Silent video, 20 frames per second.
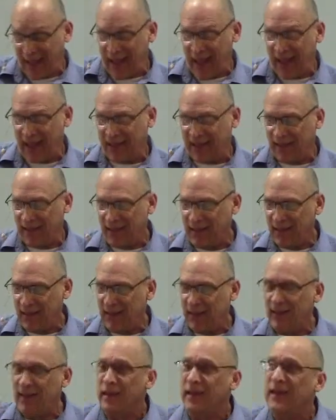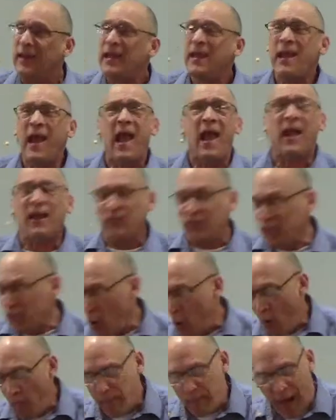dead, he has
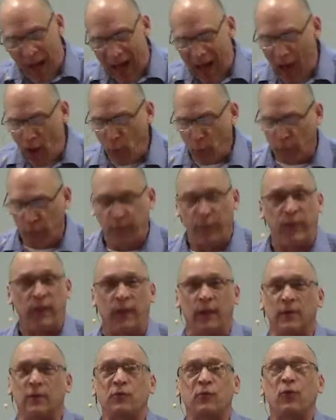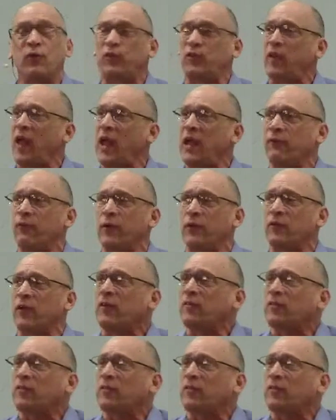no power then to save us.